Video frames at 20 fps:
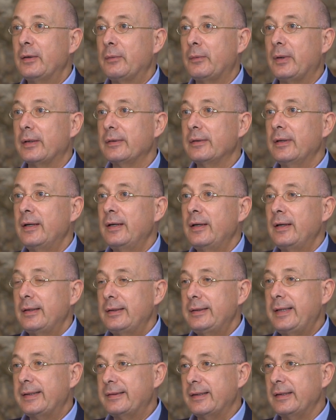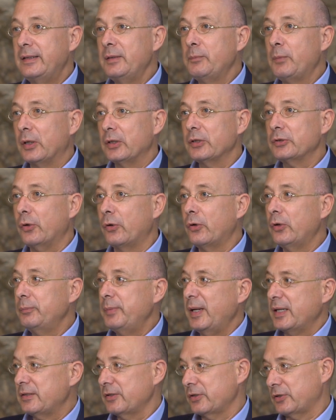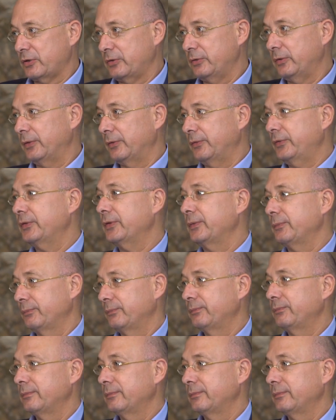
One, let's demolish all business schools.